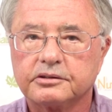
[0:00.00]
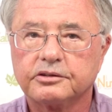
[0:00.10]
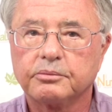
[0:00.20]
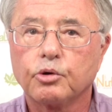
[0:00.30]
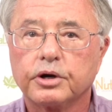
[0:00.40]

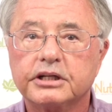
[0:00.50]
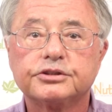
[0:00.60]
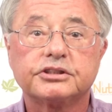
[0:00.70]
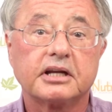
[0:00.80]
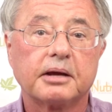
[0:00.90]
the more
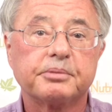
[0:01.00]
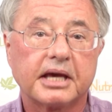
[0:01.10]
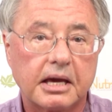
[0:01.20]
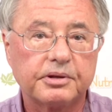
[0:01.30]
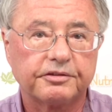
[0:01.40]
interested I
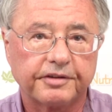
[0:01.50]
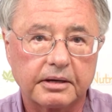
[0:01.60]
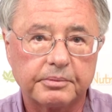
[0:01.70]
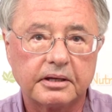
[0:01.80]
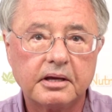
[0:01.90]
became in the
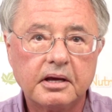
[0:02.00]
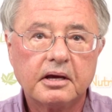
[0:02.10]
vitamin,